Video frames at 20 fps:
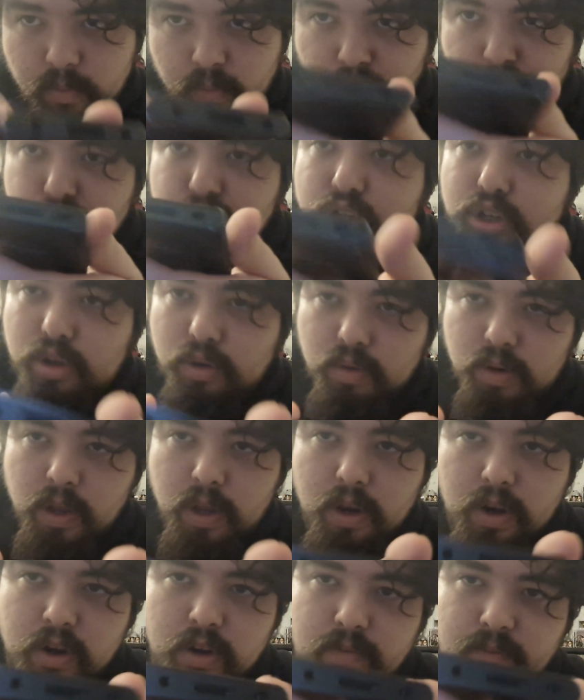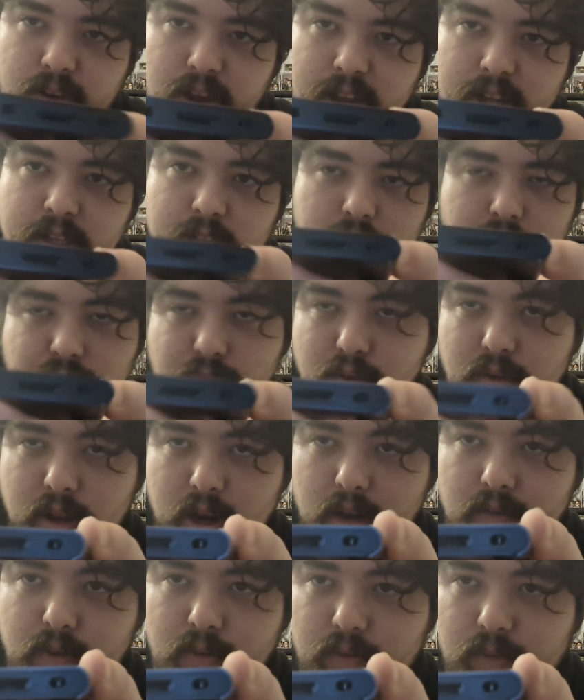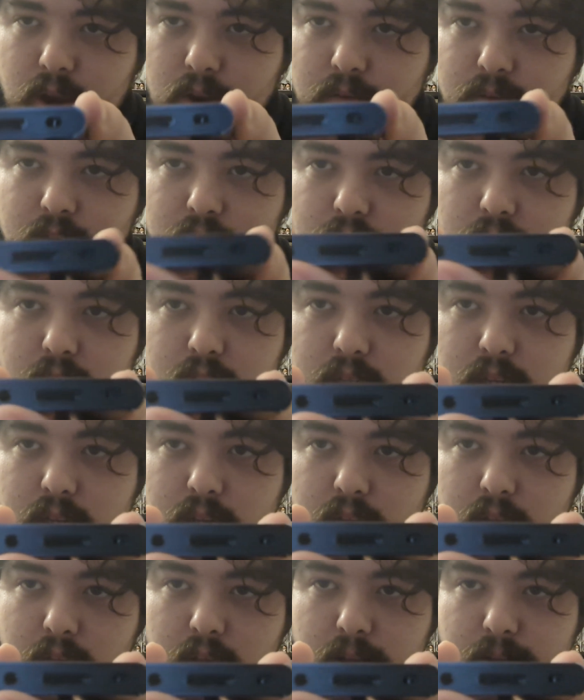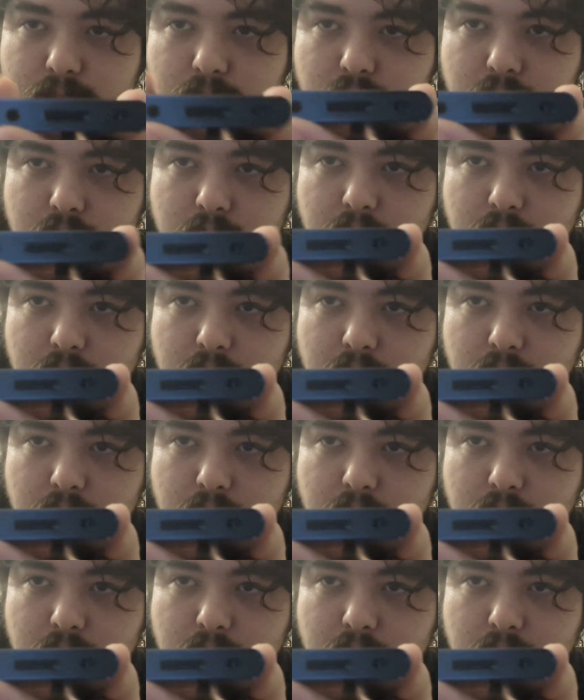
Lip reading: once you get your device. If you can ever find one of these, you get a